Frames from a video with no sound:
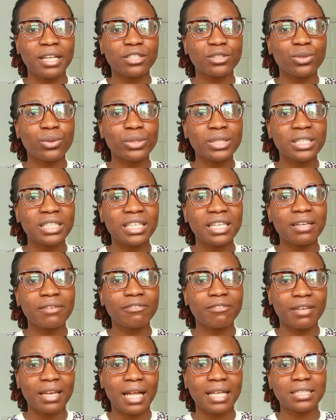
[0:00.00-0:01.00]
Sunday
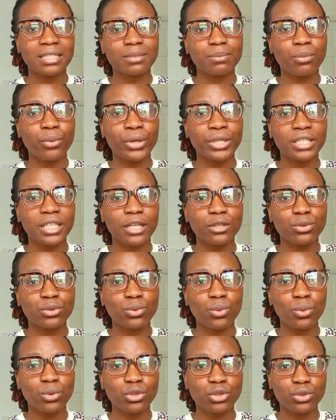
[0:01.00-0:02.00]
flat pointed
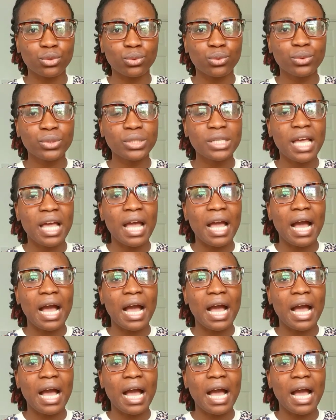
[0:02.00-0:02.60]
toe shoes,